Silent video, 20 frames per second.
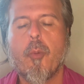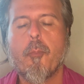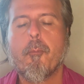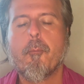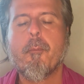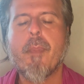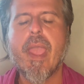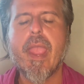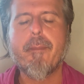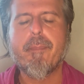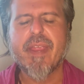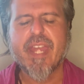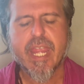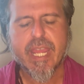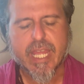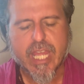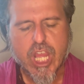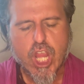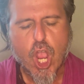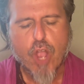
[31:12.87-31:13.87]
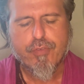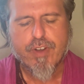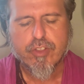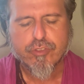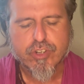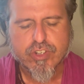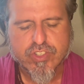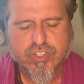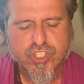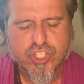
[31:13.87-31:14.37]
may be the key of
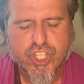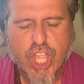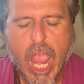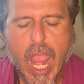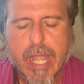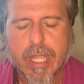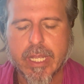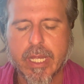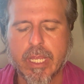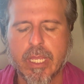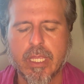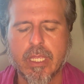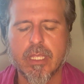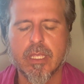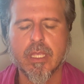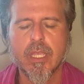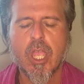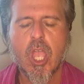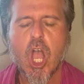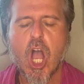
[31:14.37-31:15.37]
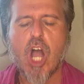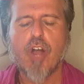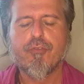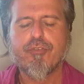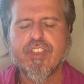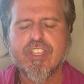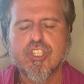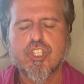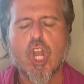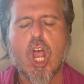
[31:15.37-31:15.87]
understanding of
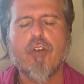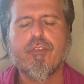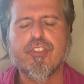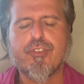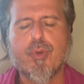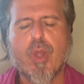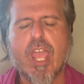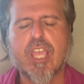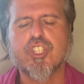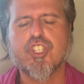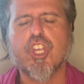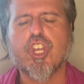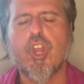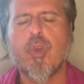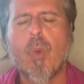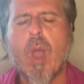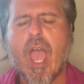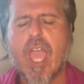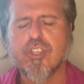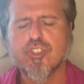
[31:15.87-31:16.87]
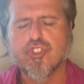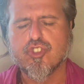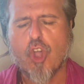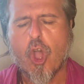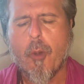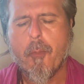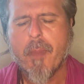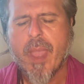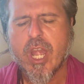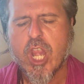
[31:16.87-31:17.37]
this law of attraction and why
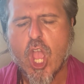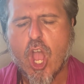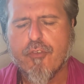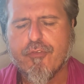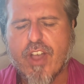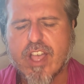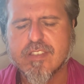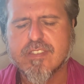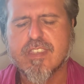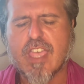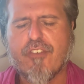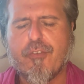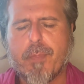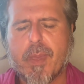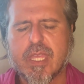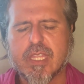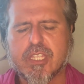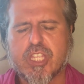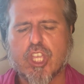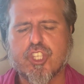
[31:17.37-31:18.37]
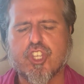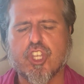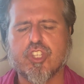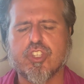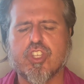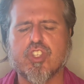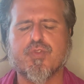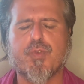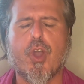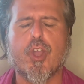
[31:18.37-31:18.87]
so many of us have been teaching
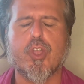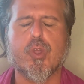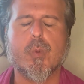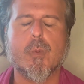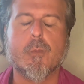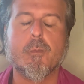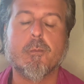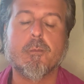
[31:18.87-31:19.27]
this for you.